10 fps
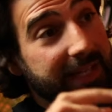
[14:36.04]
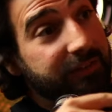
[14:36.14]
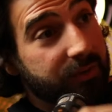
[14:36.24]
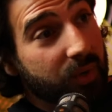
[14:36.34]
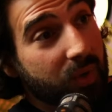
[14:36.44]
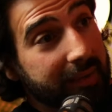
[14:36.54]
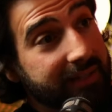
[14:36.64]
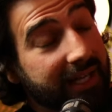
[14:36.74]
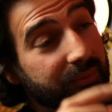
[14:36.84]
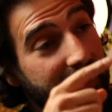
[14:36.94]
that's to the
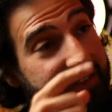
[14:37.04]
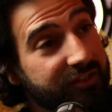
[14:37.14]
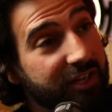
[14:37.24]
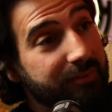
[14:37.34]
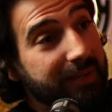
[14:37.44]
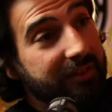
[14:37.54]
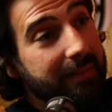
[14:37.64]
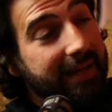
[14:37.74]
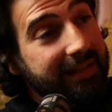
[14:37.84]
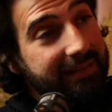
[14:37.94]
woman. And what's the yeah. judgment on
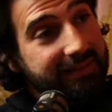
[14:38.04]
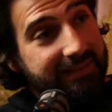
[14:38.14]
the man?